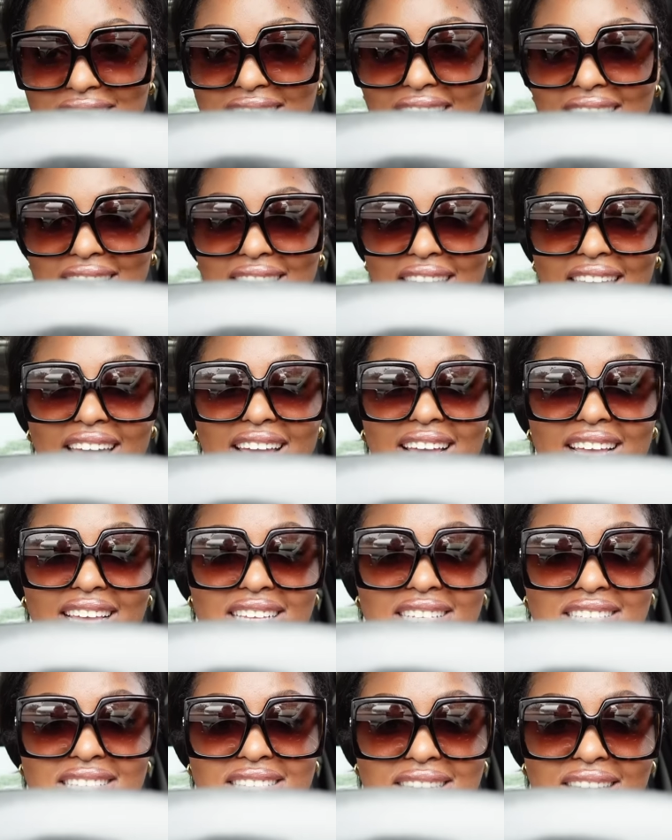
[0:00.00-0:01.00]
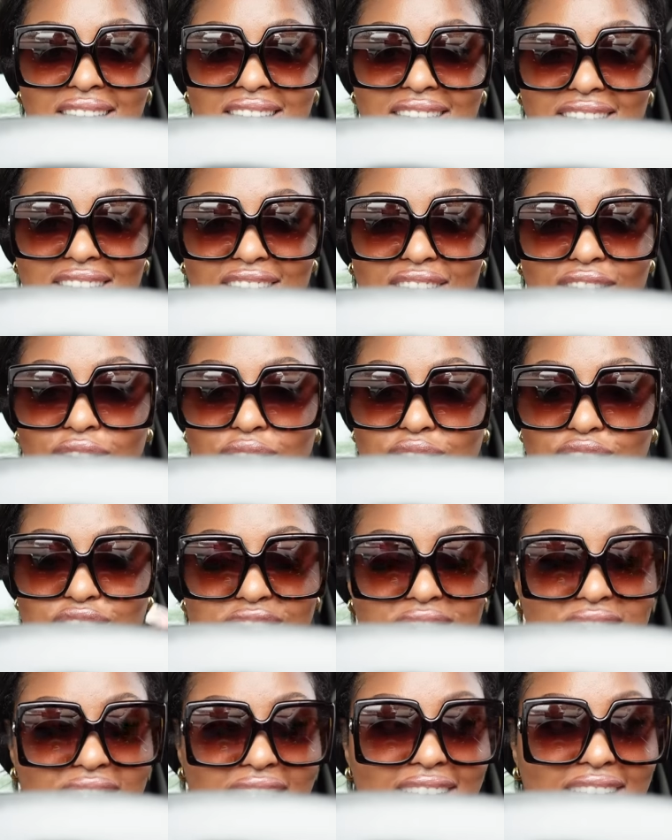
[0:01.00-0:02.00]
that Leah is, you know,
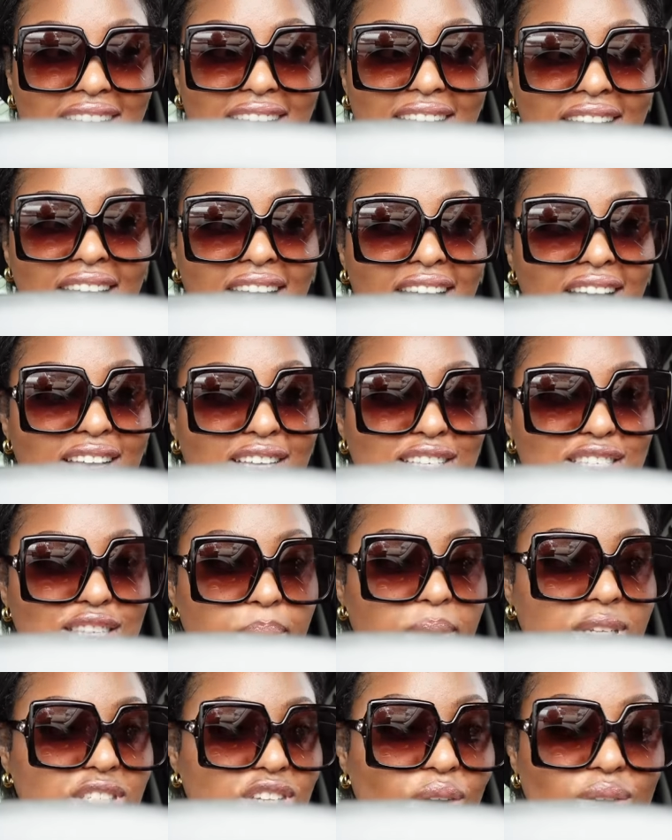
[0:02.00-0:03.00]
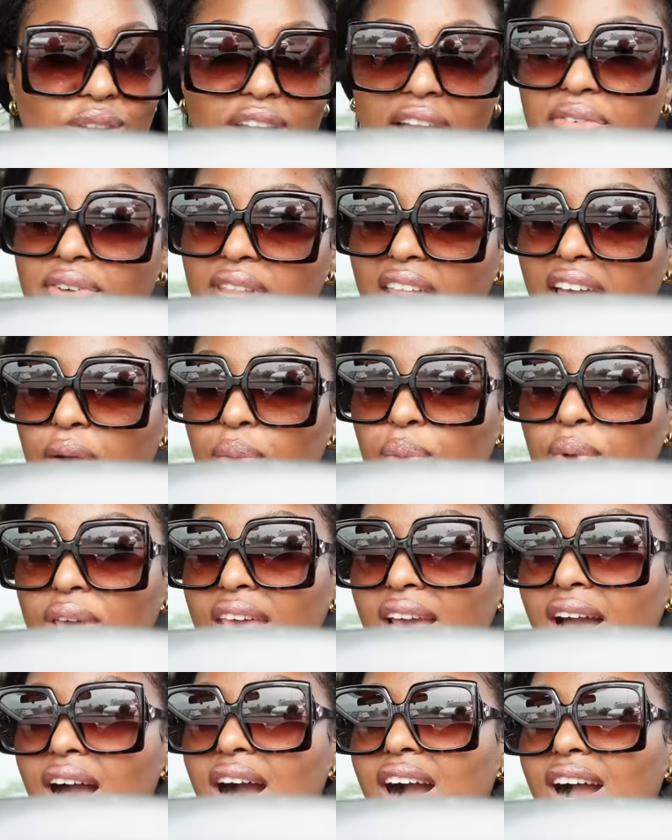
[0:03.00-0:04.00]
just getting so much older. I feel like
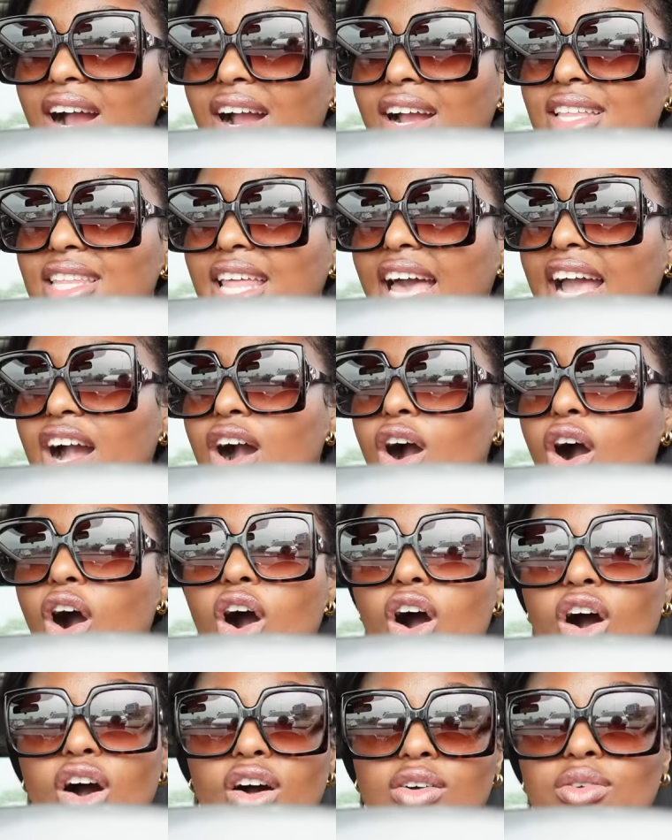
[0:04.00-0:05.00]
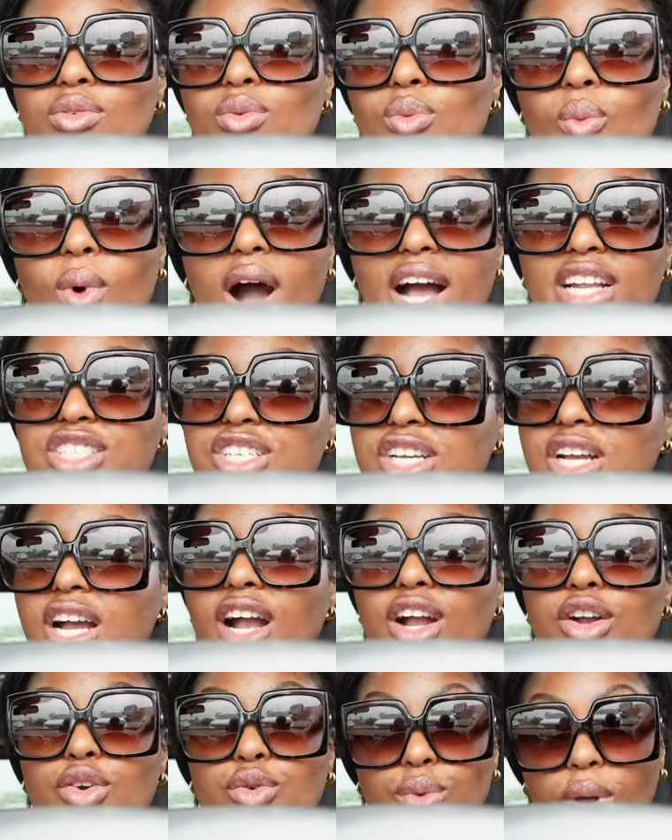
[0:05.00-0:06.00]
we are like all watching
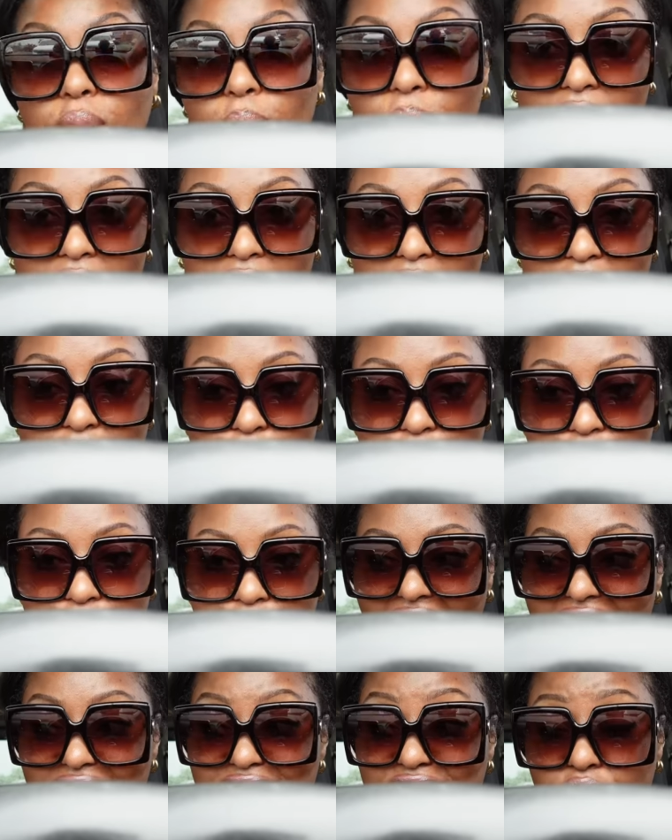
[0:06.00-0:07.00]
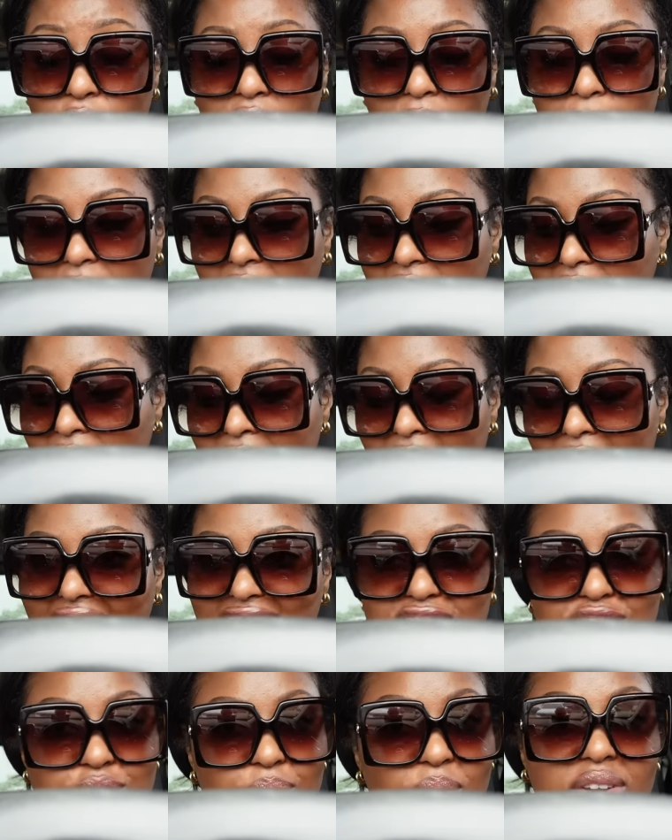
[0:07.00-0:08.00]
her grow up, and so I'm like,
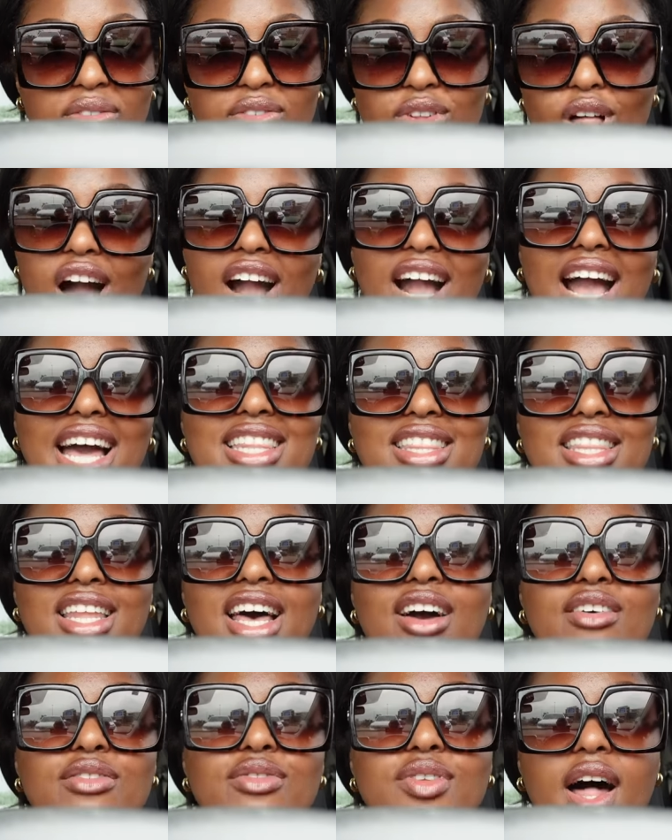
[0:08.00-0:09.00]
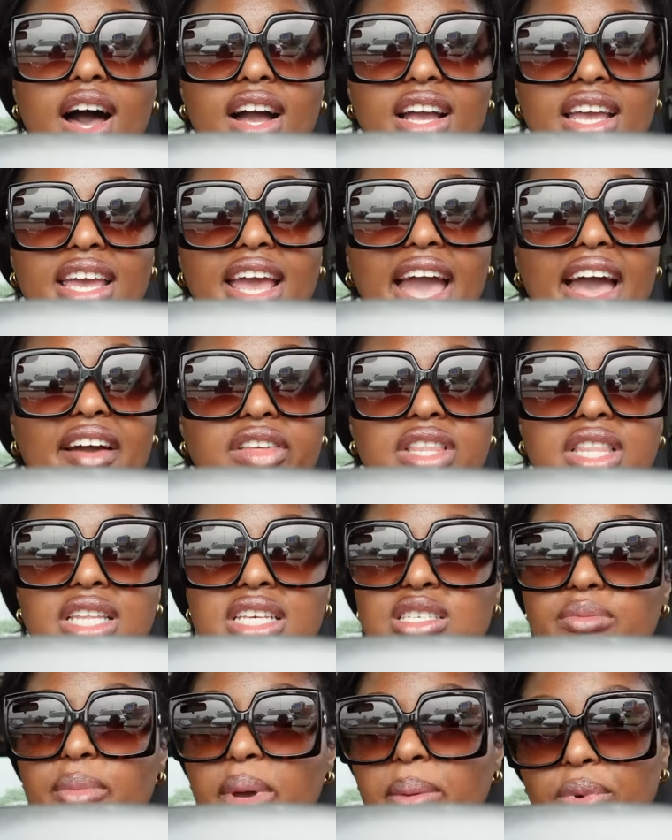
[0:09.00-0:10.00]
I just want to vlog. I love vlogging, having
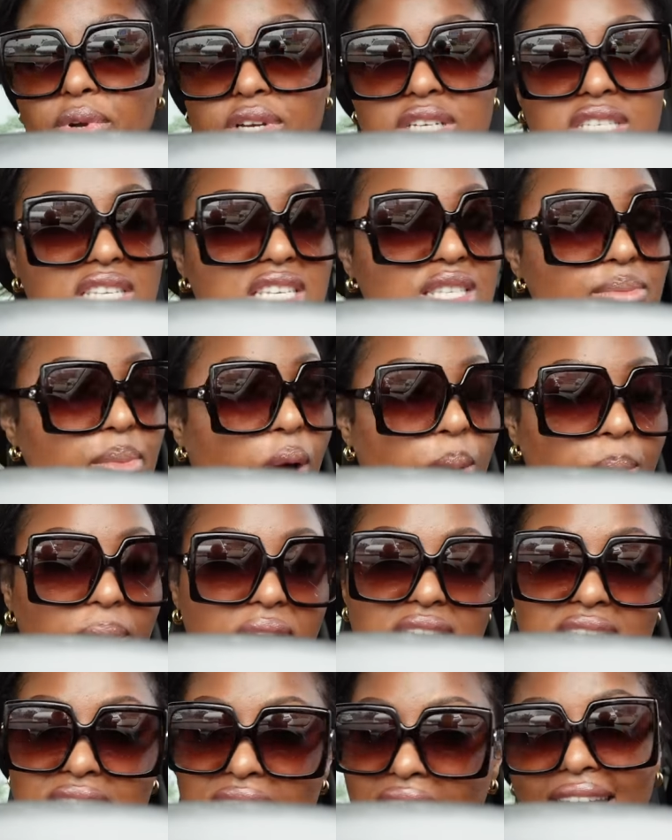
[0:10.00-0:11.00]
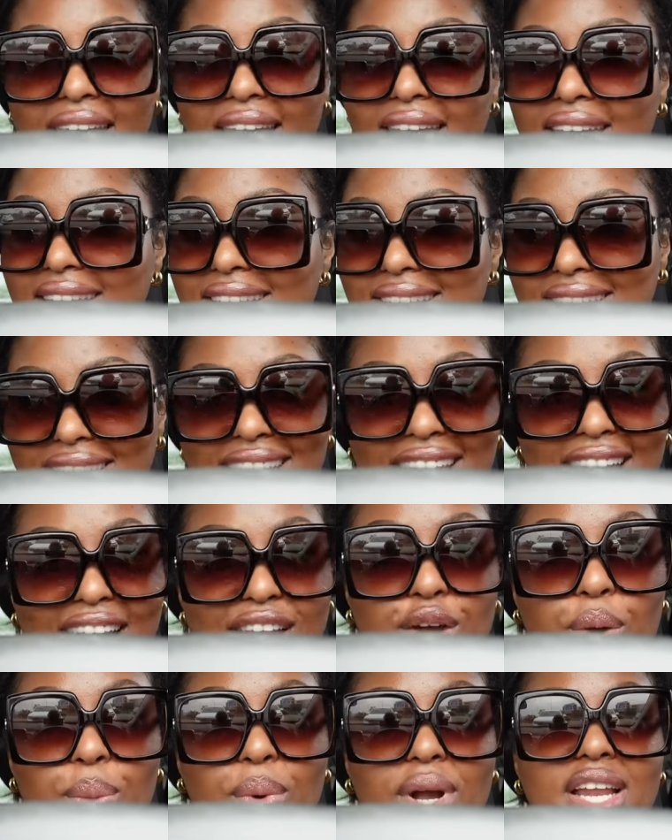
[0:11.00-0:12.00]
these memories, these moments. And yeah, I
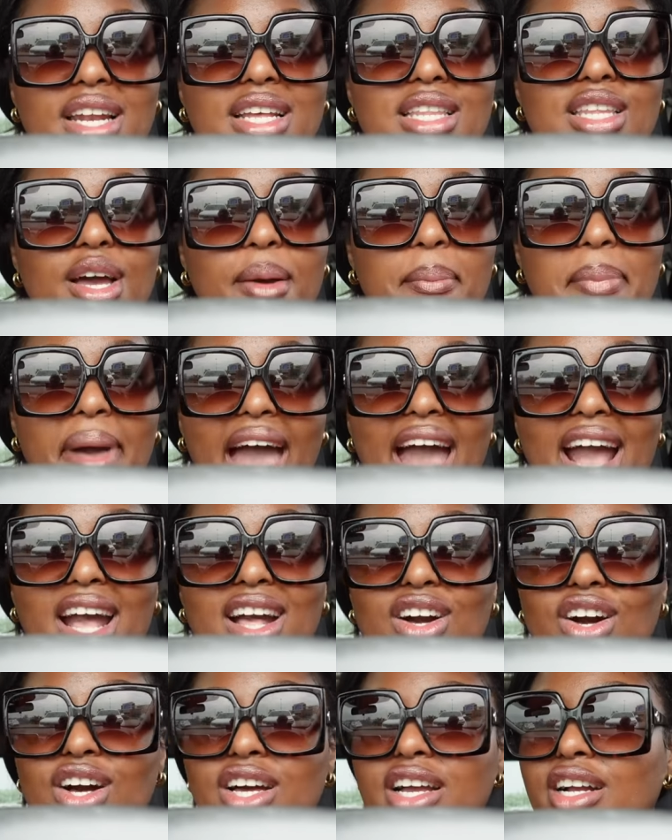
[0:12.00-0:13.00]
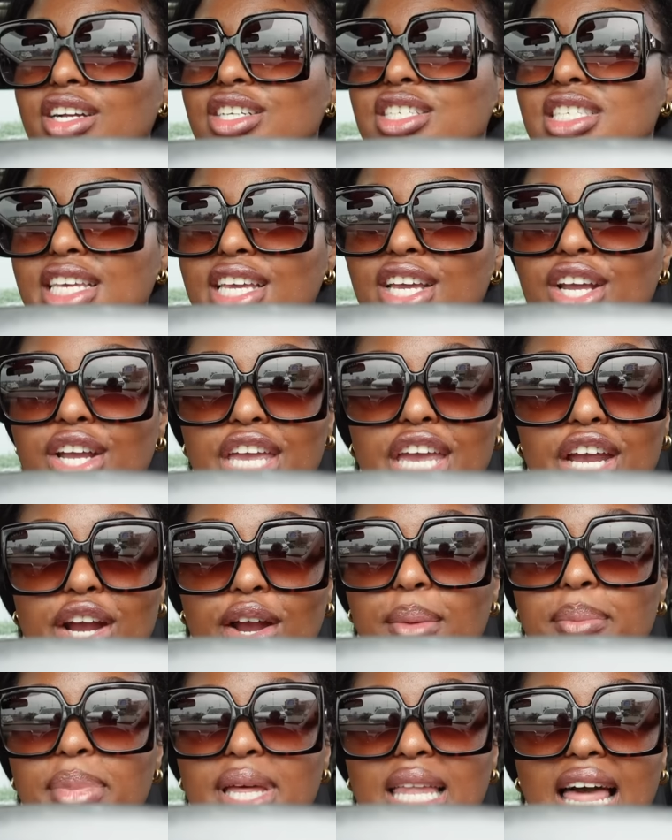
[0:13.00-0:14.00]
know we're gonna look back on her senior
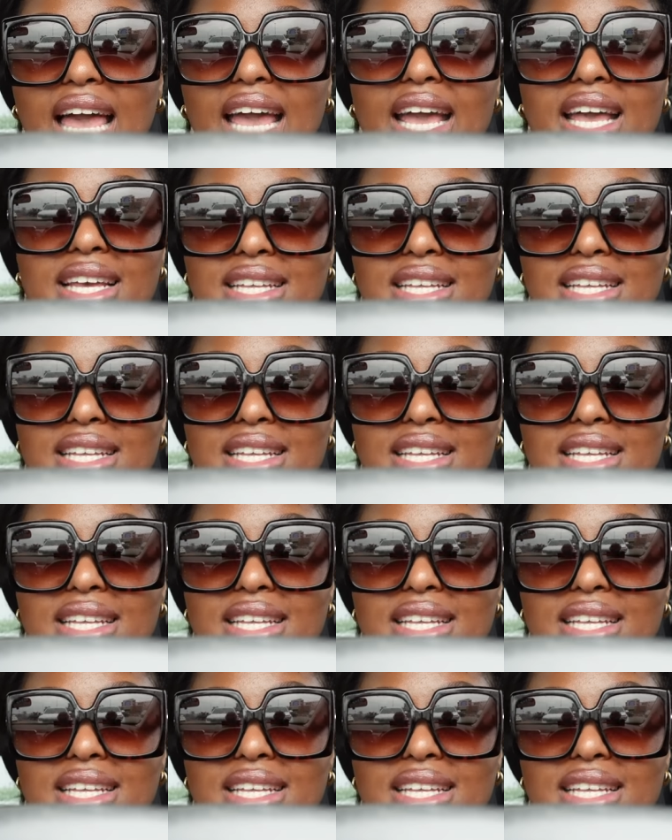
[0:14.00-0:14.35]
year and be like,